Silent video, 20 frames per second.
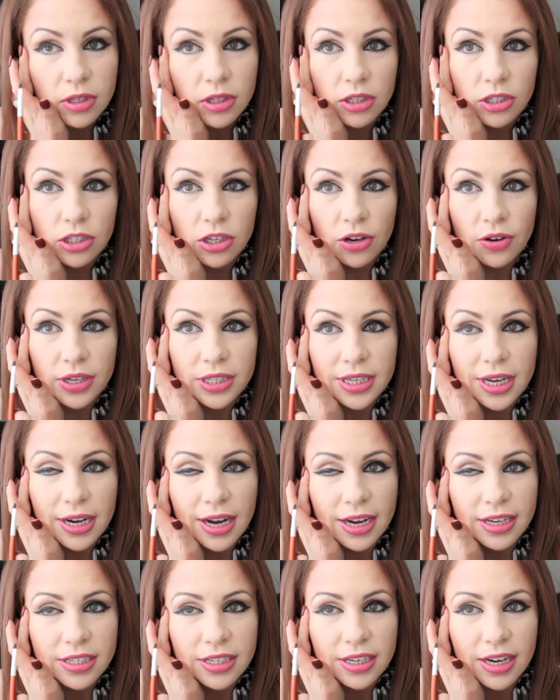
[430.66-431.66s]
So it's
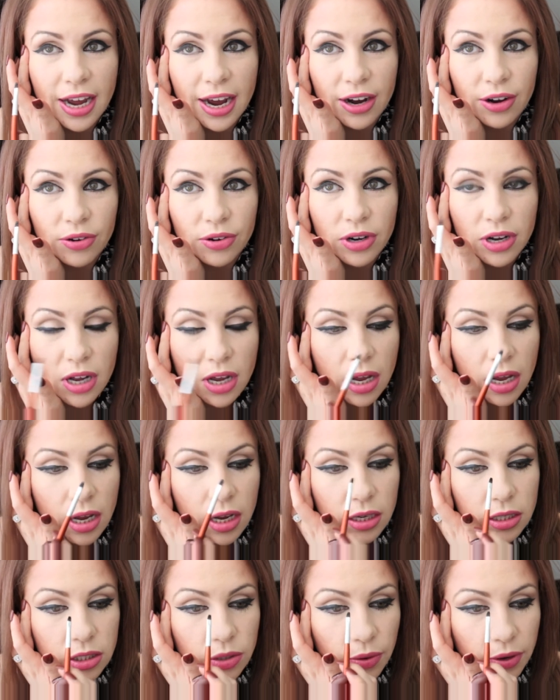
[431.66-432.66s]
connected now.
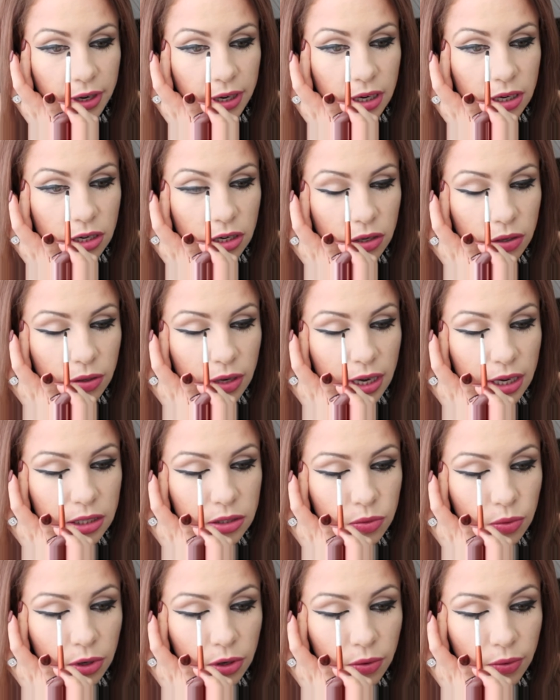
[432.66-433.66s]
So what we're going to do
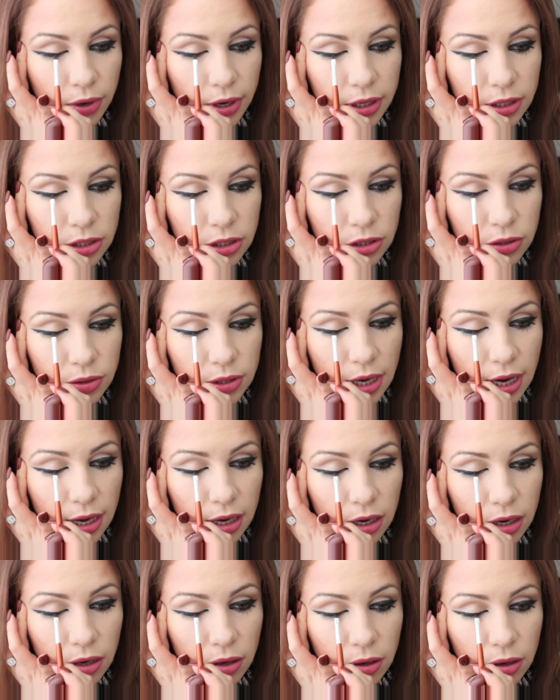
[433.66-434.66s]
is we're going to
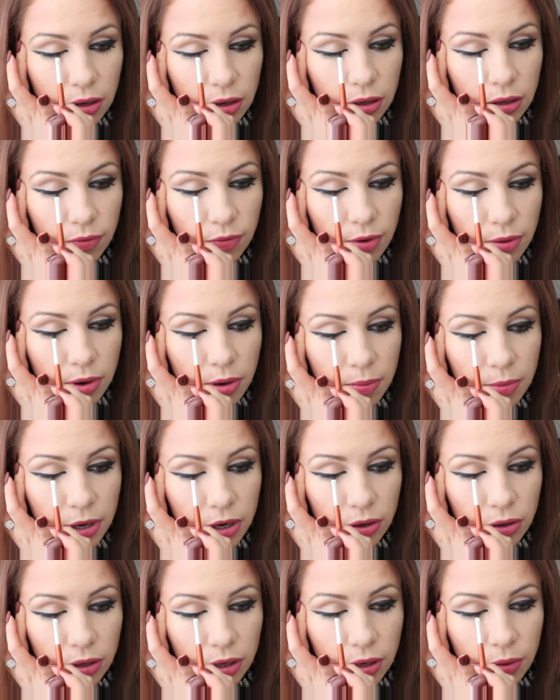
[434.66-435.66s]
take from your
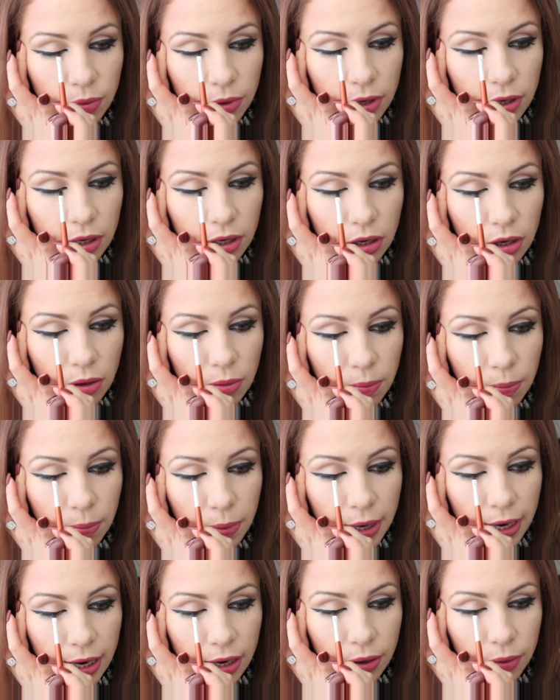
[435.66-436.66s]
middle, and we're going to go
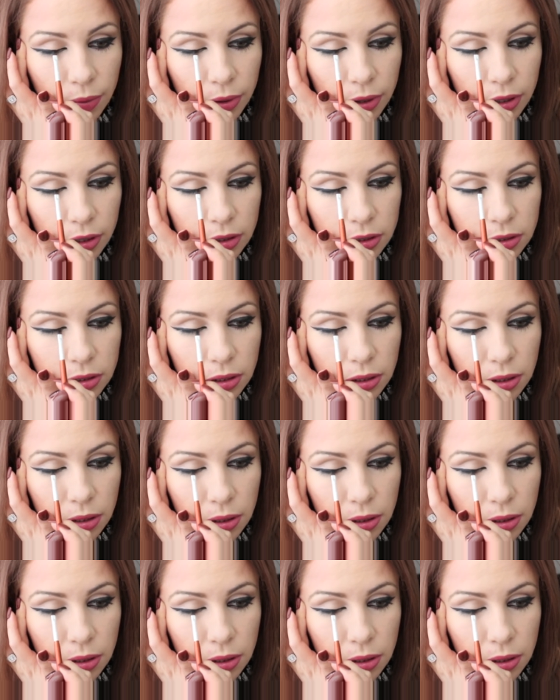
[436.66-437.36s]
backwards.